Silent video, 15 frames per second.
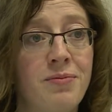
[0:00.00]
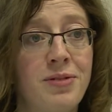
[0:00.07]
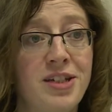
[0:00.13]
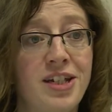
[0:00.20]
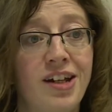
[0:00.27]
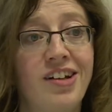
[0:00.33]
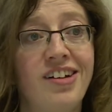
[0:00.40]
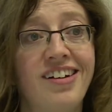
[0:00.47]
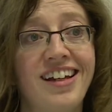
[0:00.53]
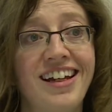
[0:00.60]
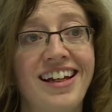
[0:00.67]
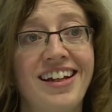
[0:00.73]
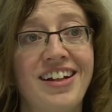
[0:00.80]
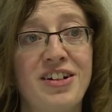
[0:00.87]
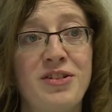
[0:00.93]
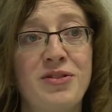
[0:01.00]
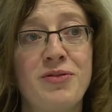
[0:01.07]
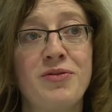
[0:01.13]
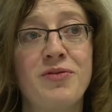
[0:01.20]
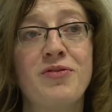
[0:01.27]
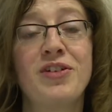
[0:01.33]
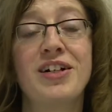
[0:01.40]
particularly,
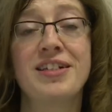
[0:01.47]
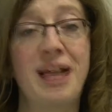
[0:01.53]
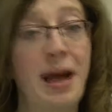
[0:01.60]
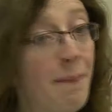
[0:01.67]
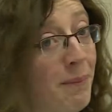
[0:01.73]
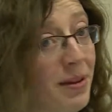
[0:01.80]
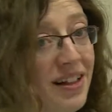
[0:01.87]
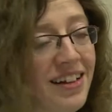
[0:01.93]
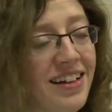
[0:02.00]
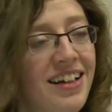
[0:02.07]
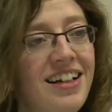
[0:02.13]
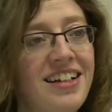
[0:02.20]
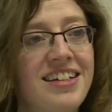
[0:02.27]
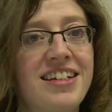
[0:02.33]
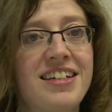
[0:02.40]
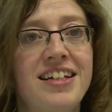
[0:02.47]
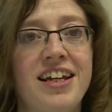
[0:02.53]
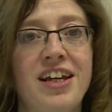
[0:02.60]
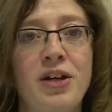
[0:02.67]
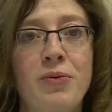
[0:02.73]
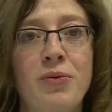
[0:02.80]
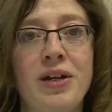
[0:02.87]
for example,
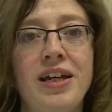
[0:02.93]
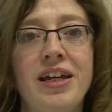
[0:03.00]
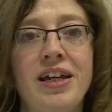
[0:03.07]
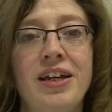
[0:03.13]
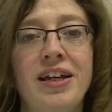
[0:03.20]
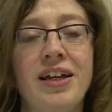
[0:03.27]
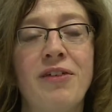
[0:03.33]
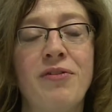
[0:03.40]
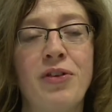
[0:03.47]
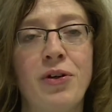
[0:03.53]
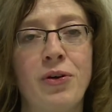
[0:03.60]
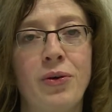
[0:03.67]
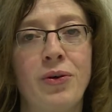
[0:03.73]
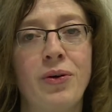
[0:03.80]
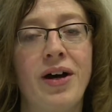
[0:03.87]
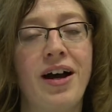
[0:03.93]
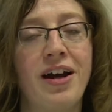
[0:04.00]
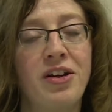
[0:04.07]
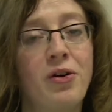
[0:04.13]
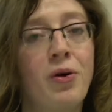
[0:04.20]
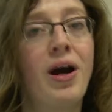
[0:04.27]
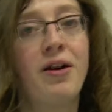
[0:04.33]
today even though
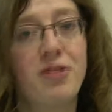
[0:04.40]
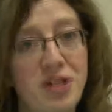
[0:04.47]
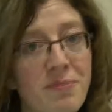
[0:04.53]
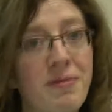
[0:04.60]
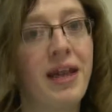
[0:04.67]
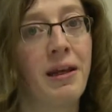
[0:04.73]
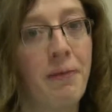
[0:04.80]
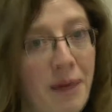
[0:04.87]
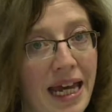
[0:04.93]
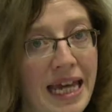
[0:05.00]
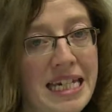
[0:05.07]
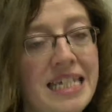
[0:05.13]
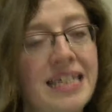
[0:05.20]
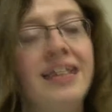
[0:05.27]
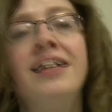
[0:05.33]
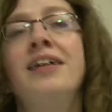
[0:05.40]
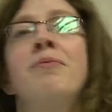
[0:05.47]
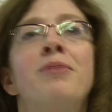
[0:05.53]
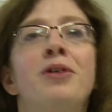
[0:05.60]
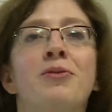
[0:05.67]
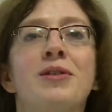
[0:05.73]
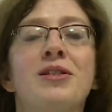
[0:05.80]
I know how to make a bed,
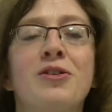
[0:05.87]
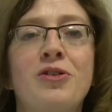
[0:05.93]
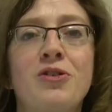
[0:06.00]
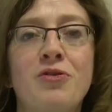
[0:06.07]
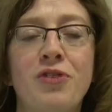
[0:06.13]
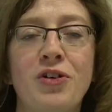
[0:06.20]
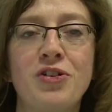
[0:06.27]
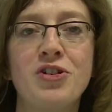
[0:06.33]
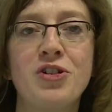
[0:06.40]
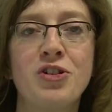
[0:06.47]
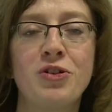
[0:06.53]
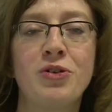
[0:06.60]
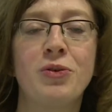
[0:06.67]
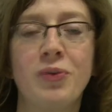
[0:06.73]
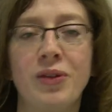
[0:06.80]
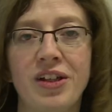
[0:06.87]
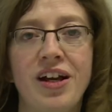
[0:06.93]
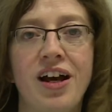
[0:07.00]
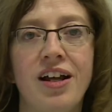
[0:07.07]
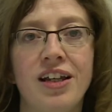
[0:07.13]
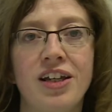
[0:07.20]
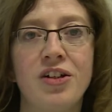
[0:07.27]
but it was good fun to do it with a
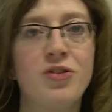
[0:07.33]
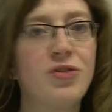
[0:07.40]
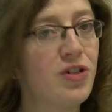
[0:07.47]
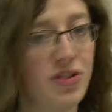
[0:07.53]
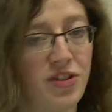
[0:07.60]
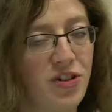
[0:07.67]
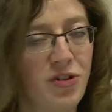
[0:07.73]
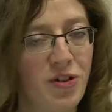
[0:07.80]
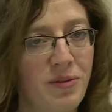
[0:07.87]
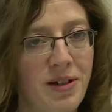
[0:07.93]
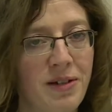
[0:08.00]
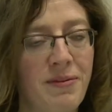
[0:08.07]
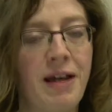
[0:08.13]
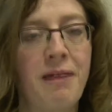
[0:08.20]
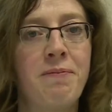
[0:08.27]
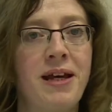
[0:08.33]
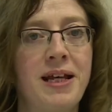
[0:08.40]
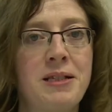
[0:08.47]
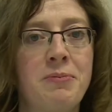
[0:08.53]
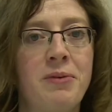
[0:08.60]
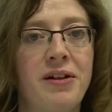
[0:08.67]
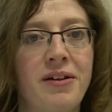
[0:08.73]
colleague who doesn't normally make
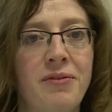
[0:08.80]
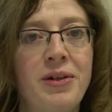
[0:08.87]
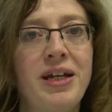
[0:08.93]
beds, but